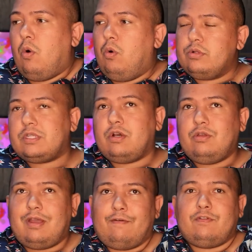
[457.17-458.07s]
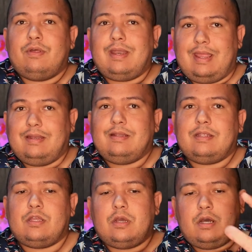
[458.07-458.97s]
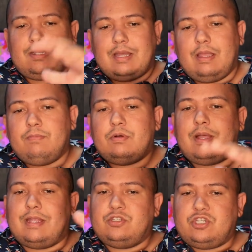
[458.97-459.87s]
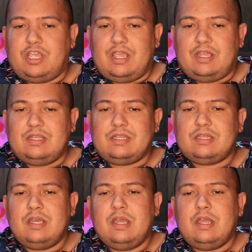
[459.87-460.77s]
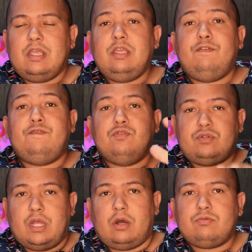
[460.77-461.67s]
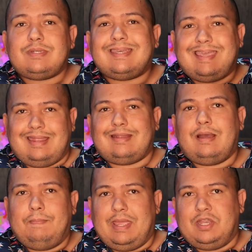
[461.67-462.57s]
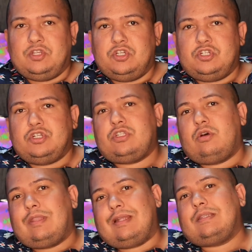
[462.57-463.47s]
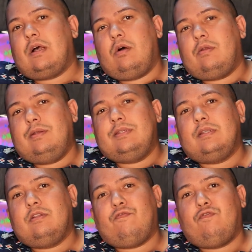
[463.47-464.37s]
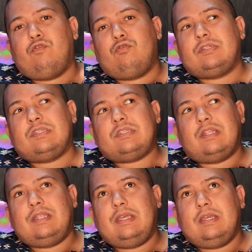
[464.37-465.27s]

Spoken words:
Also, you have to rent a table and chairs if you don't get a bench. So that's the whole reason for that's